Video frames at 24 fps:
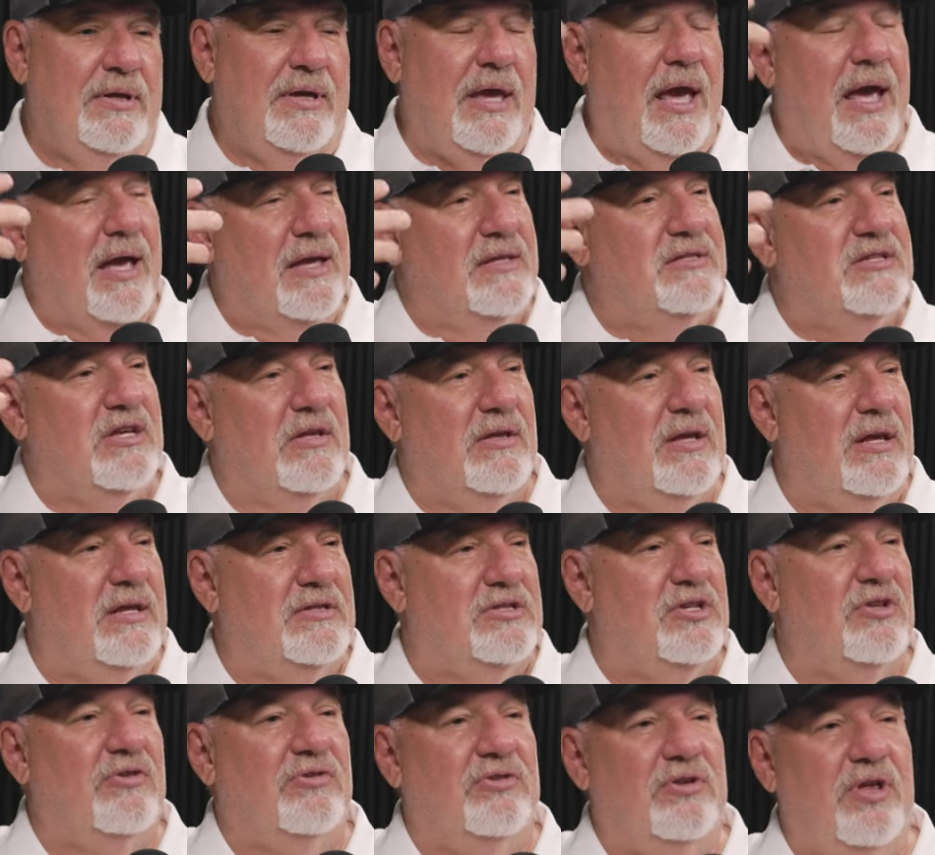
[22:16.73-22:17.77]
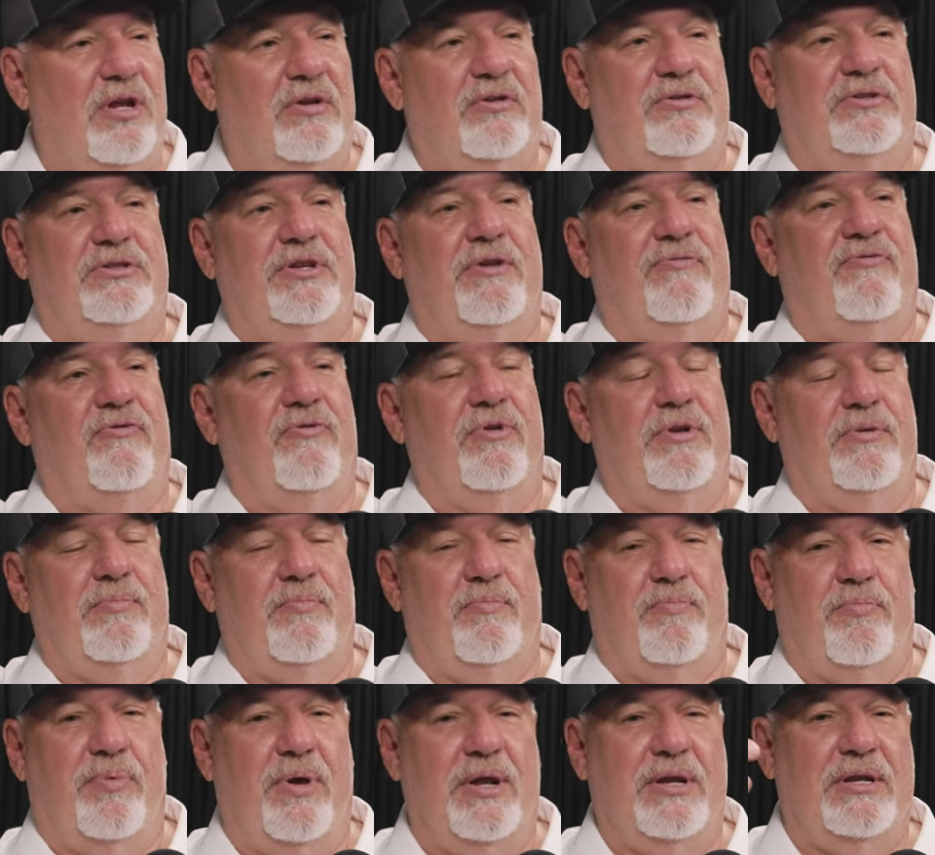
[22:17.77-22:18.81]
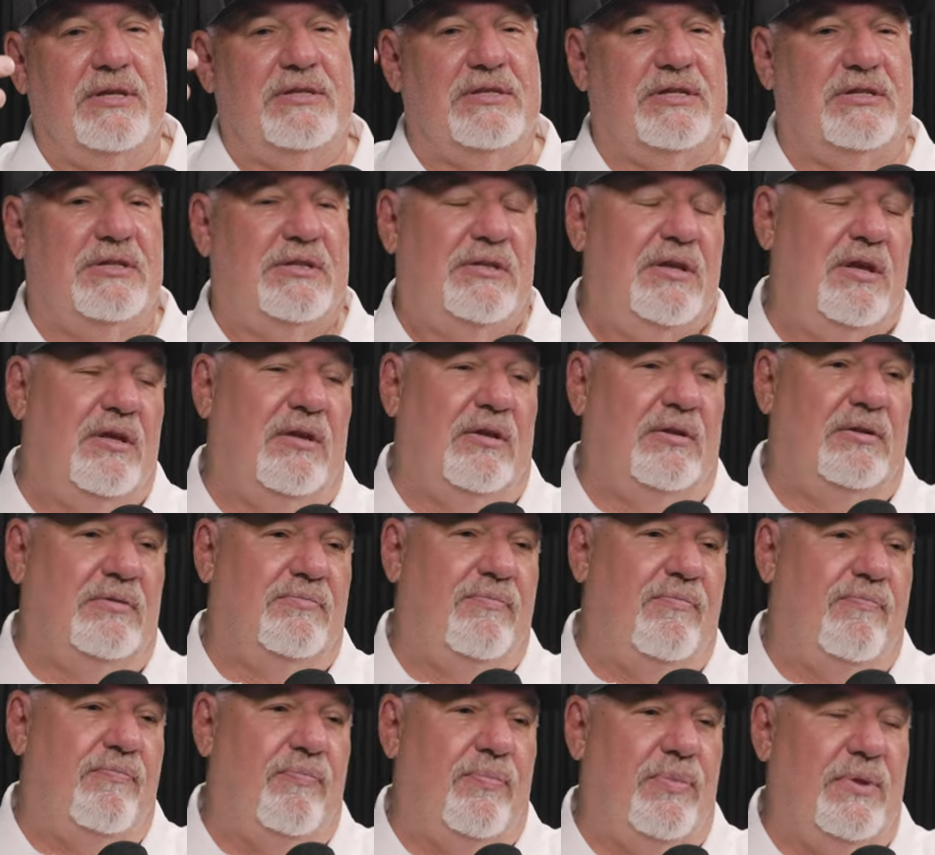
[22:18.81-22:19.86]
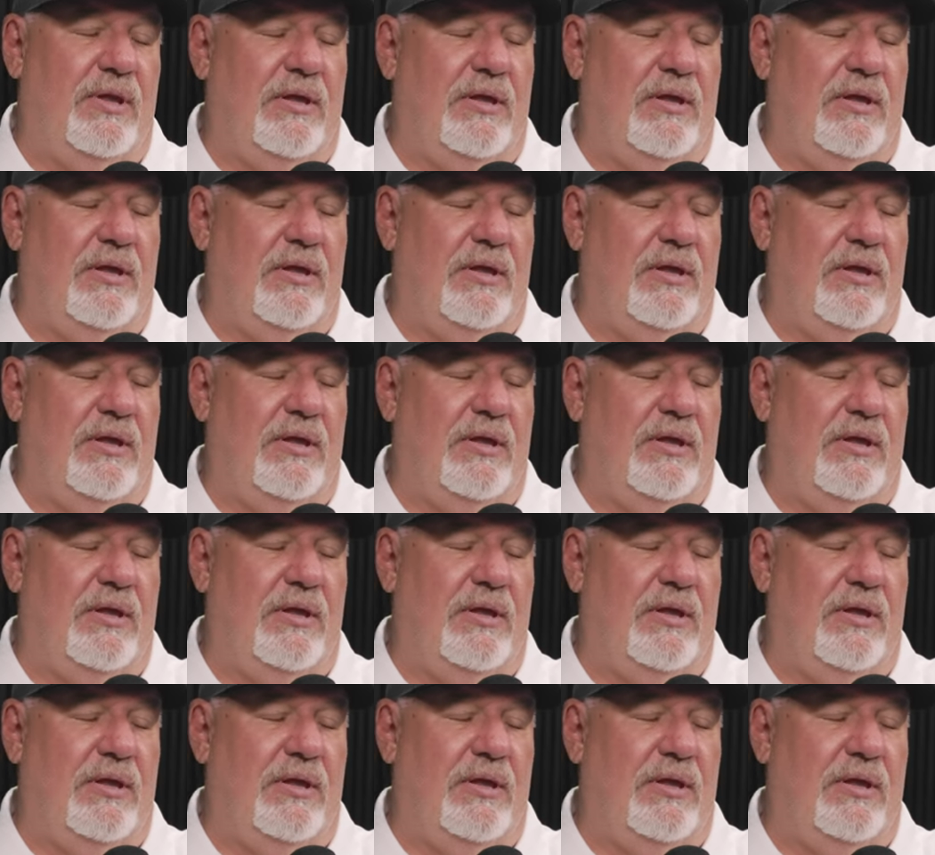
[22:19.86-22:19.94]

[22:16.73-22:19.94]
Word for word: yeah, it's a, it's a little different, but it's still,